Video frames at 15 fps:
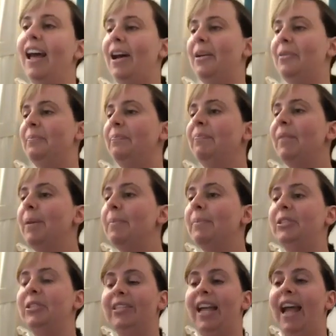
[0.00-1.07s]

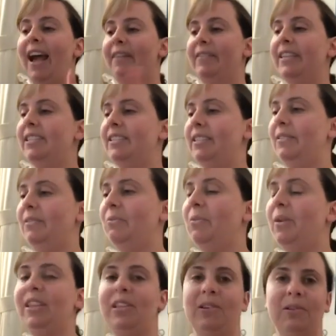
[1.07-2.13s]
But just have it
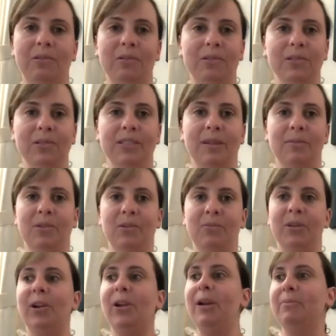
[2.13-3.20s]
with you somewhere
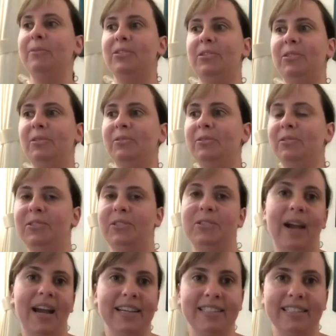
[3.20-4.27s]
where you're able to
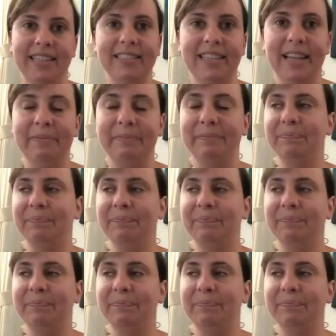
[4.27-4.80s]
access it.